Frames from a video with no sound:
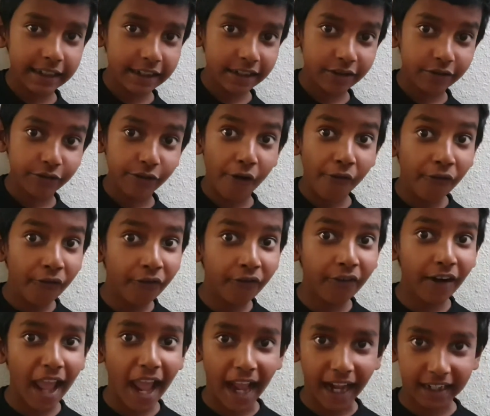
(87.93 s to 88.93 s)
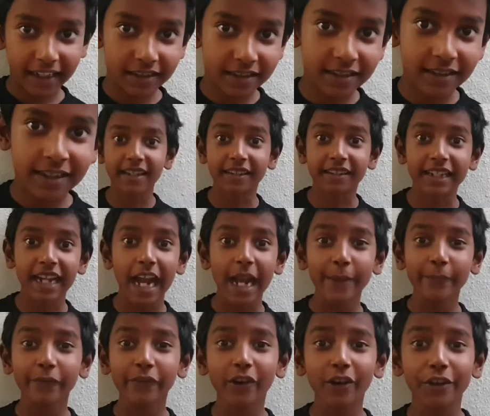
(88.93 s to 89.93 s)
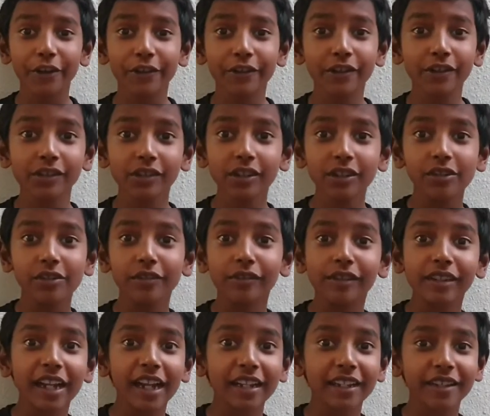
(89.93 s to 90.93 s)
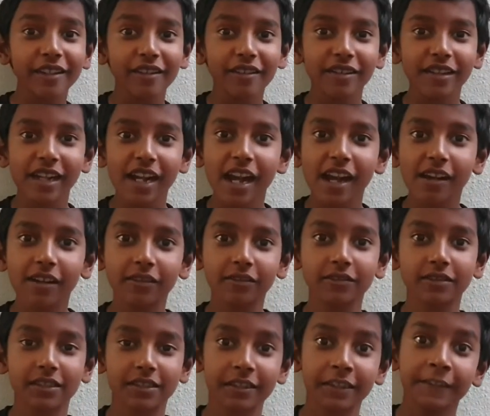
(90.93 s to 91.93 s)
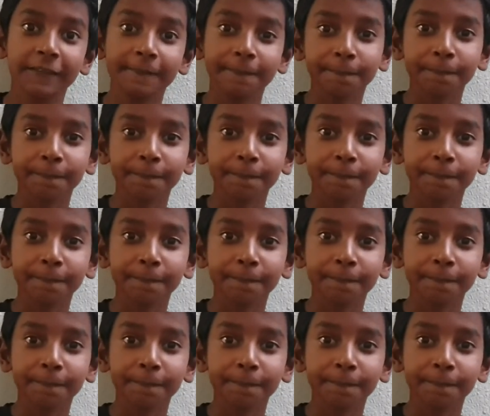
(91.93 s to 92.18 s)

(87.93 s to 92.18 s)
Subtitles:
It refracts. It's time for you to do that at your house.